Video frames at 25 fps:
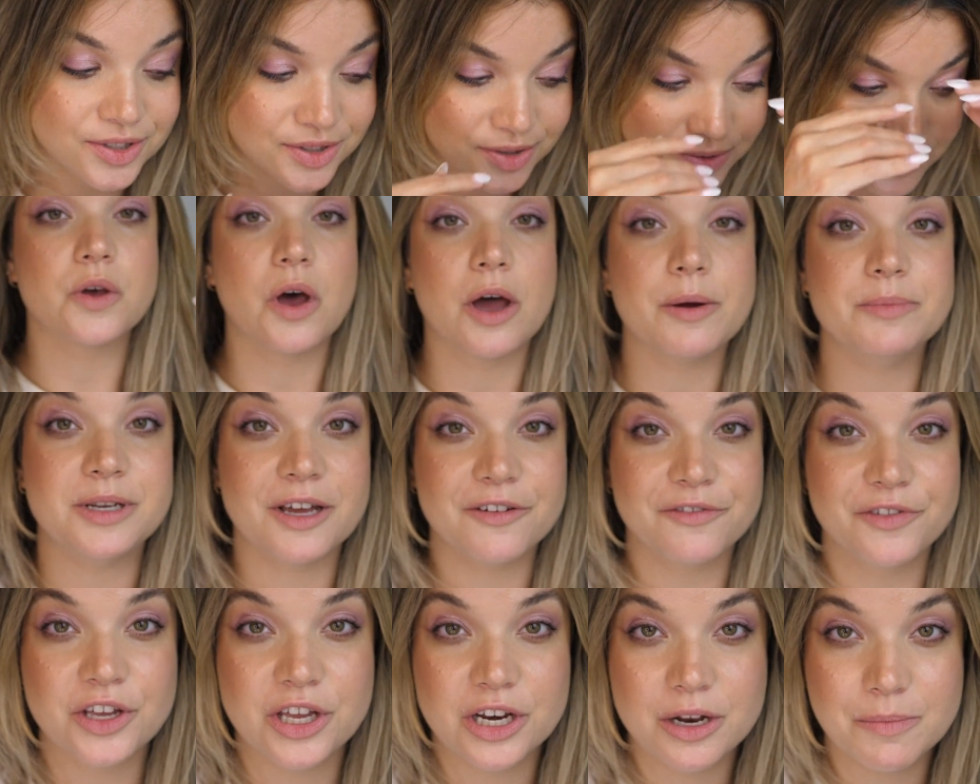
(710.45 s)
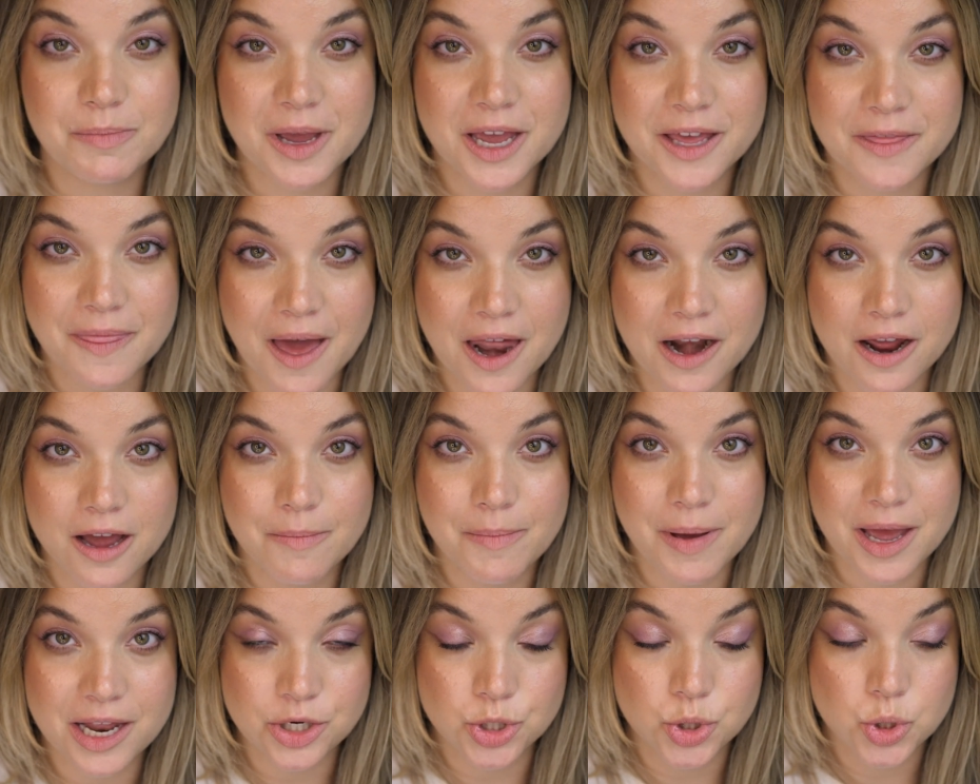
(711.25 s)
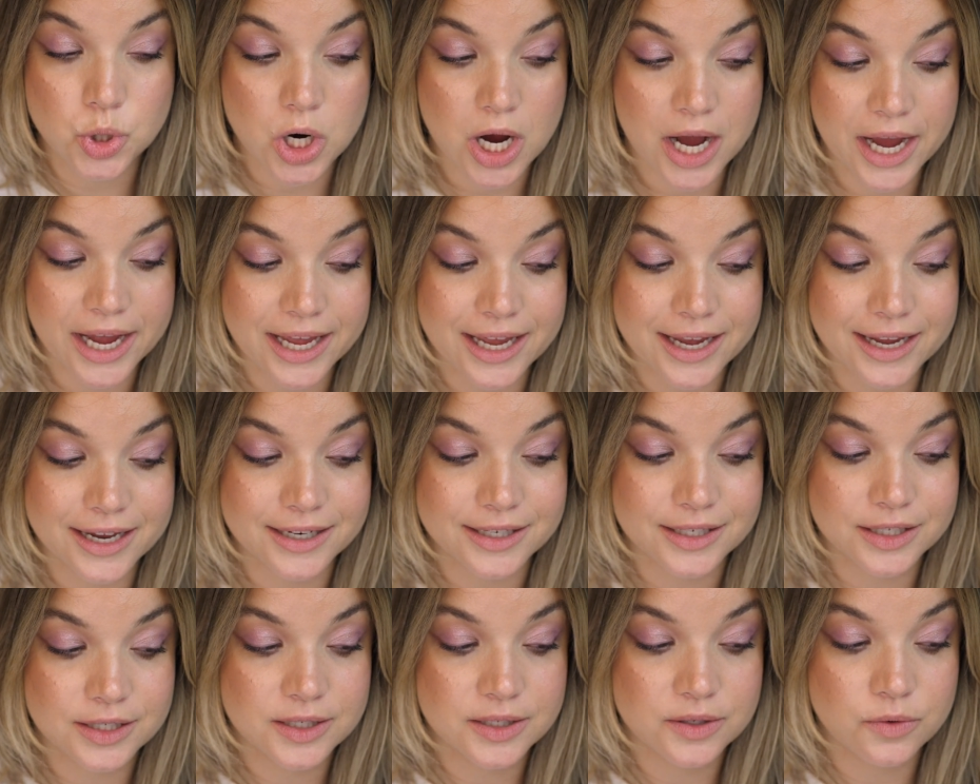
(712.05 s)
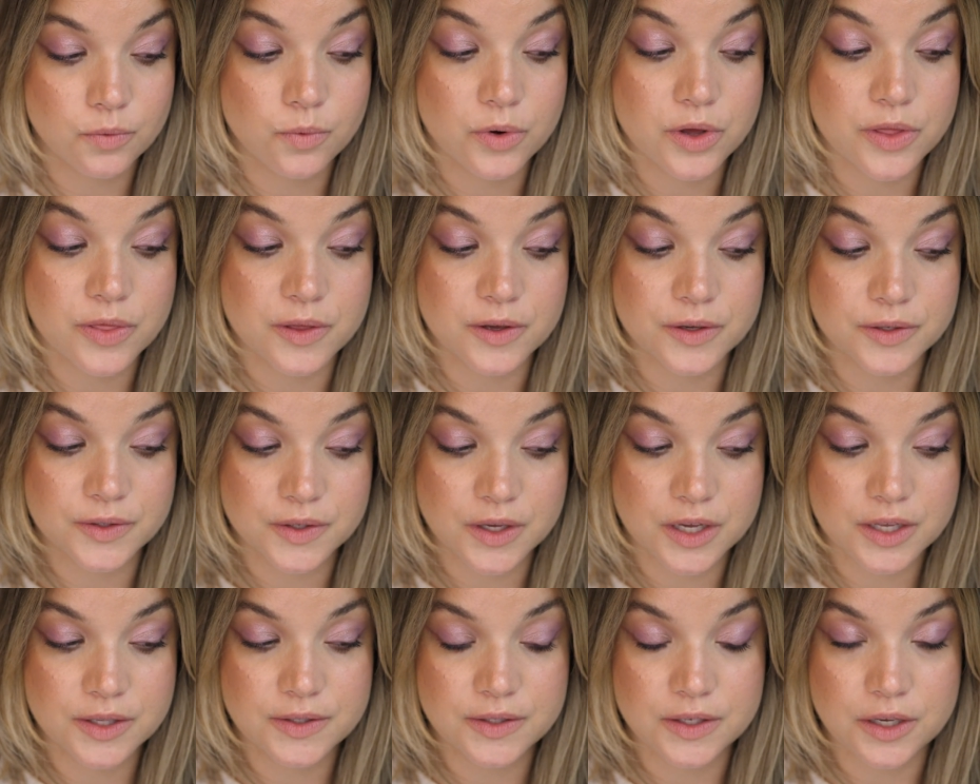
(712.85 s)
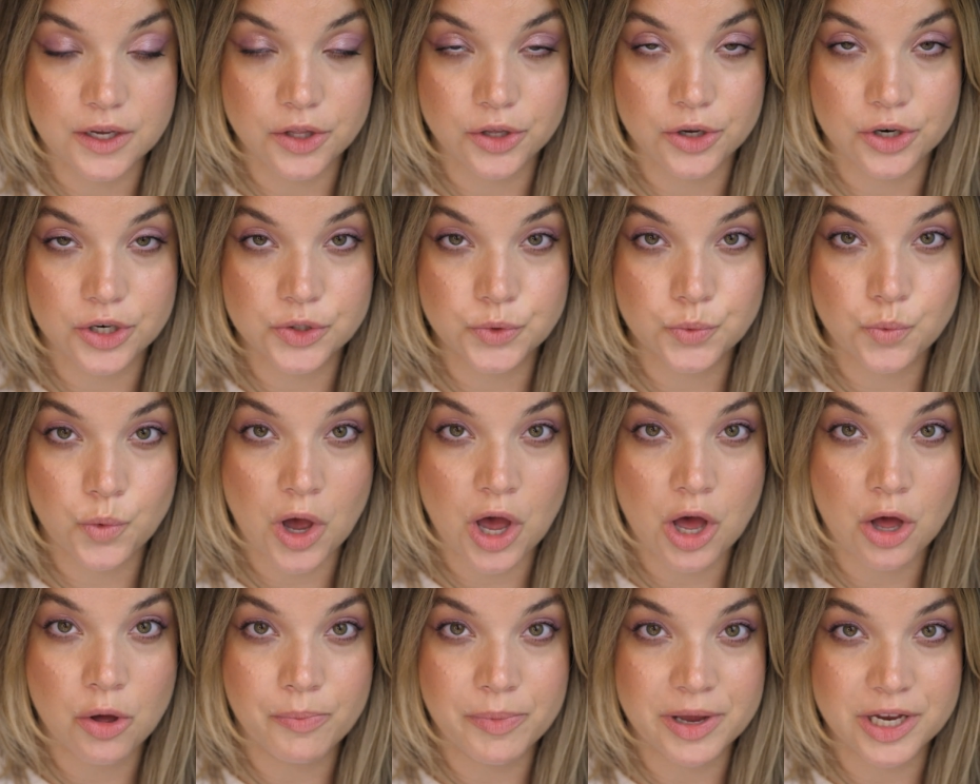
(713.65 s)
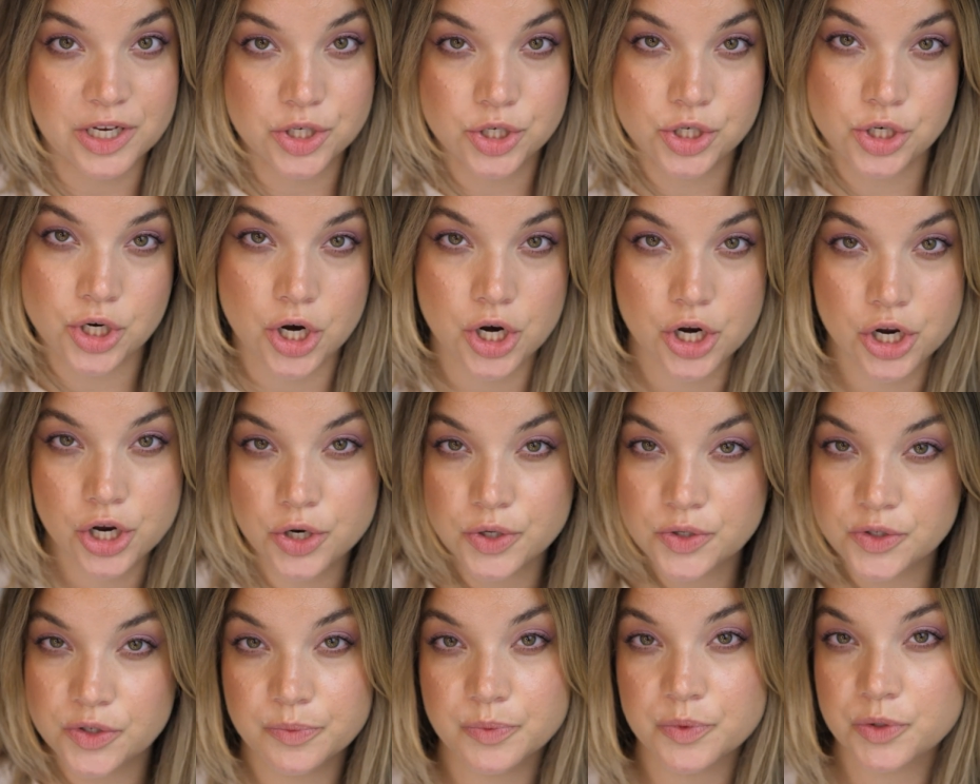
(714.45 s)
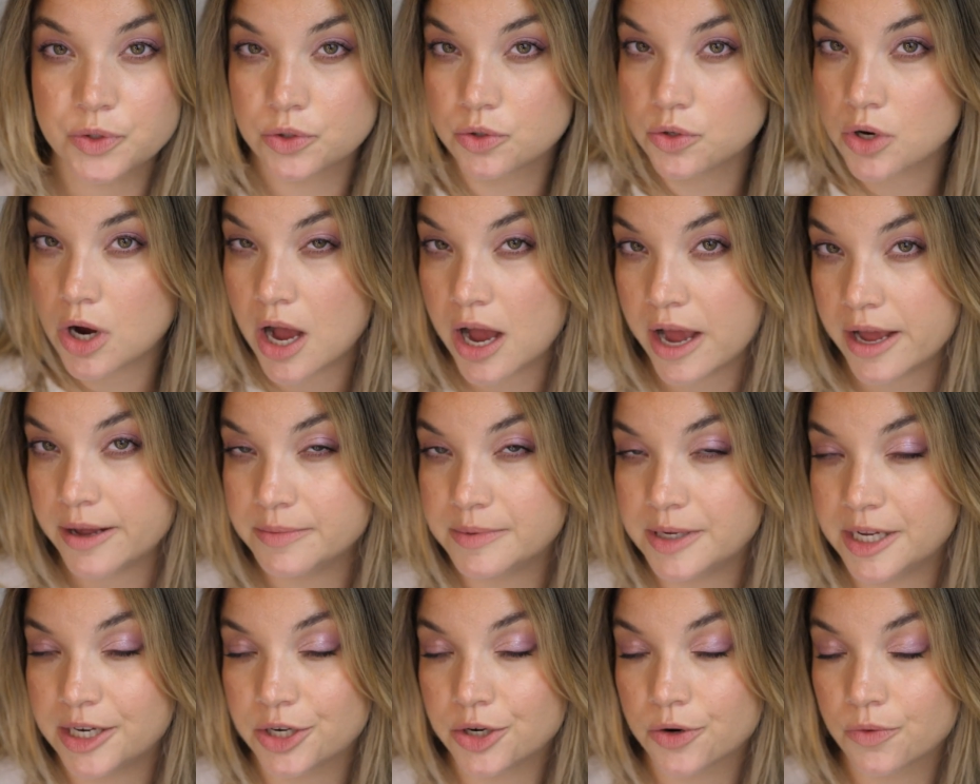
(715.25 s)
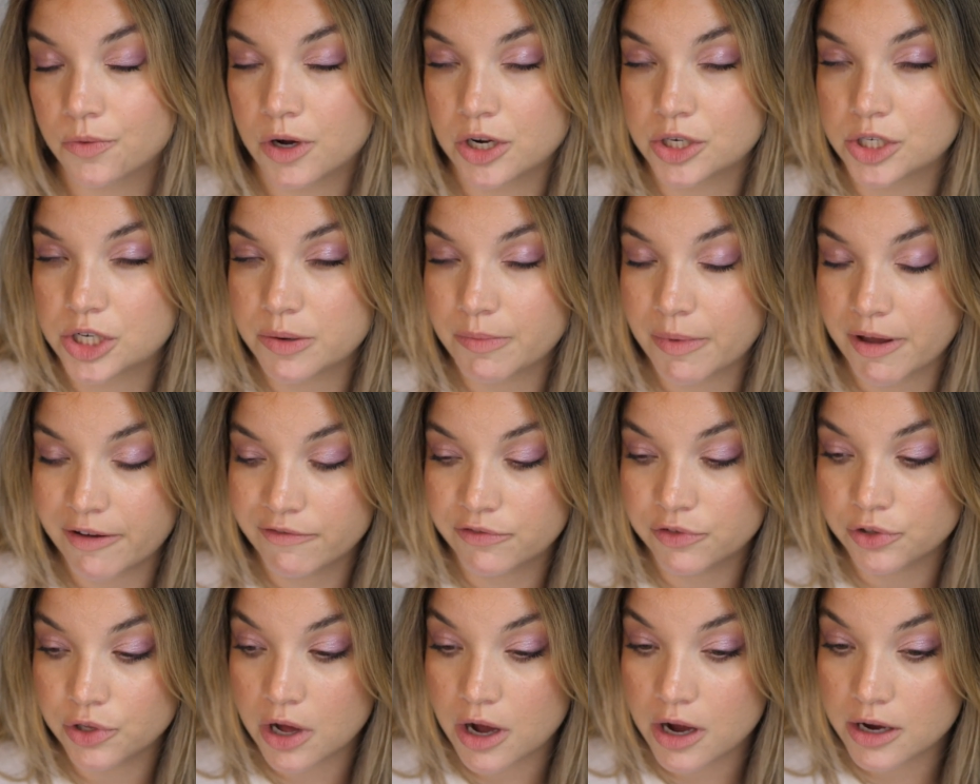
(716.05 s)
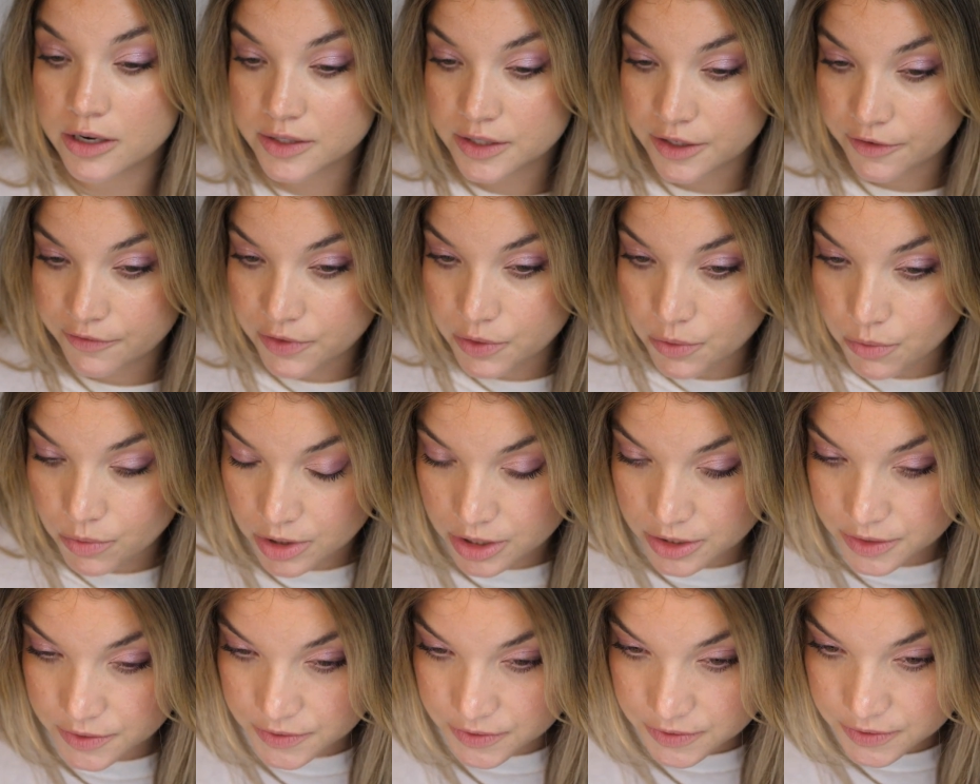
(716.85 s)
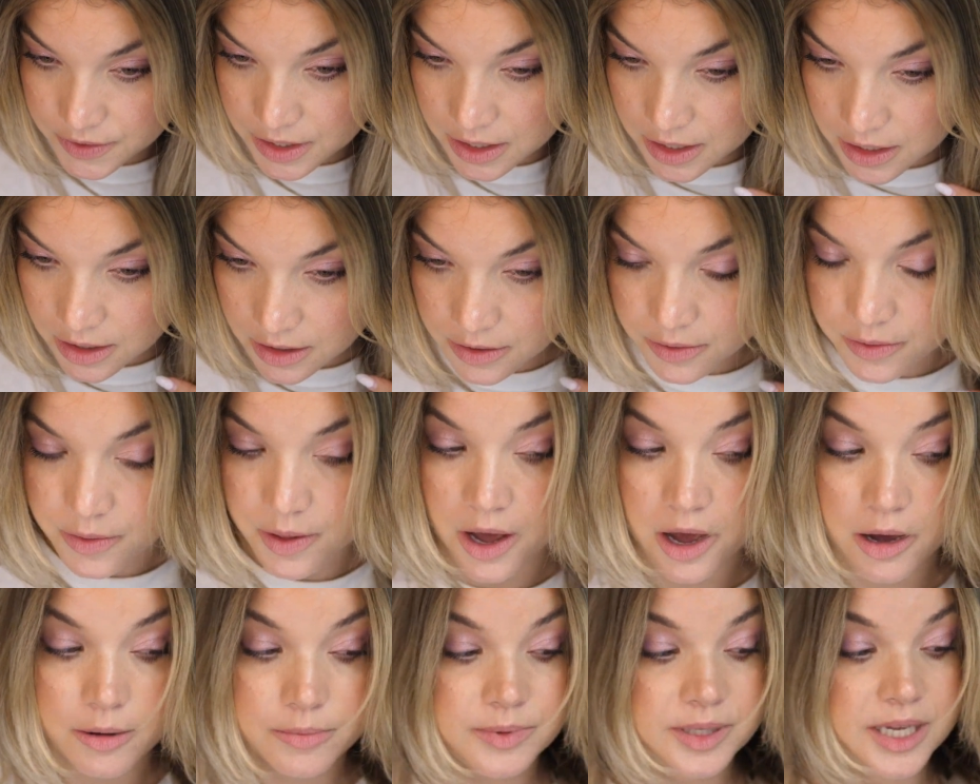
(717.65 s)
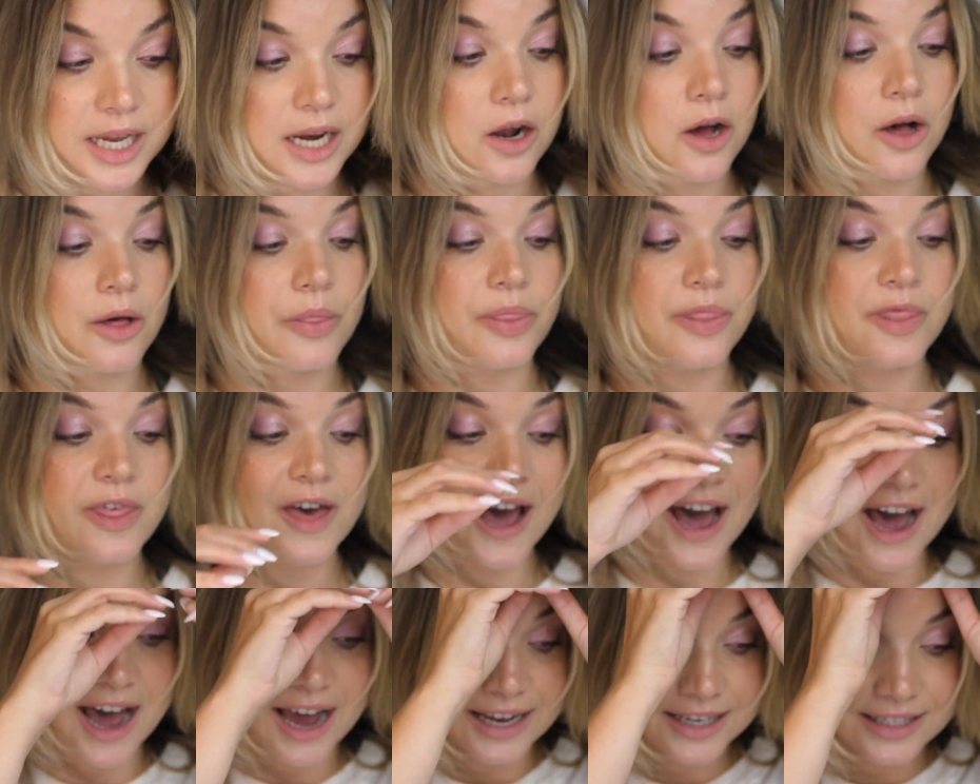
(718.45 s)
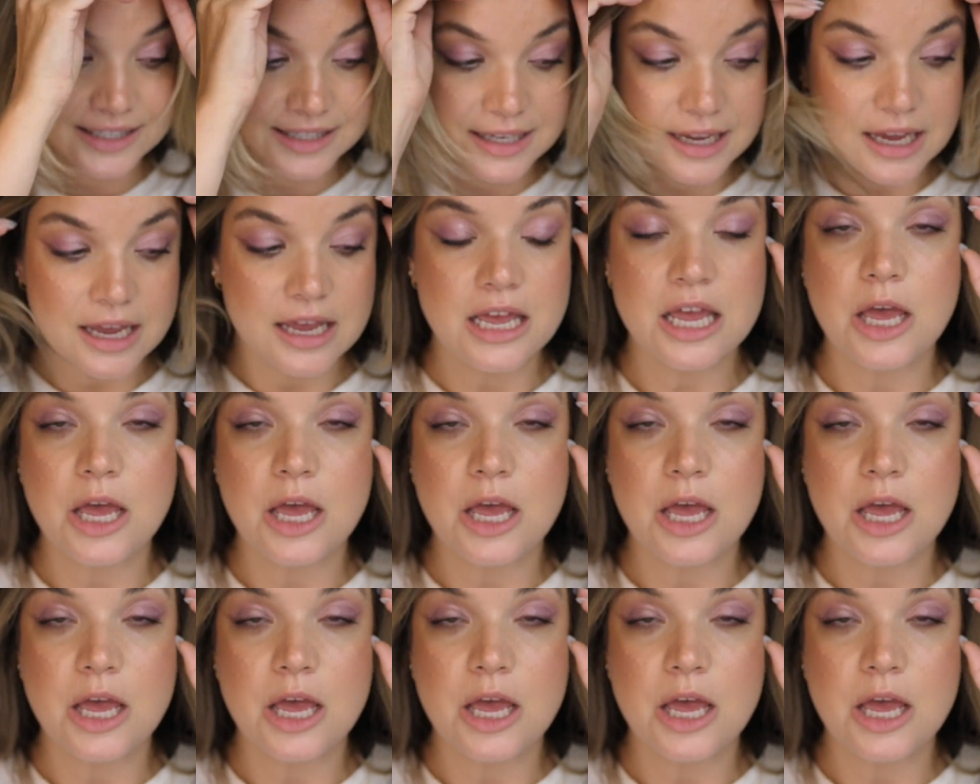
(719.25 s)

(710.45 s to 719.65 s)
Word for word: So I'm definitely gonna pick that up and try it with this concealer as well. Make sure you're subscribed and you're watching my vlogs if you wanna see the update on that.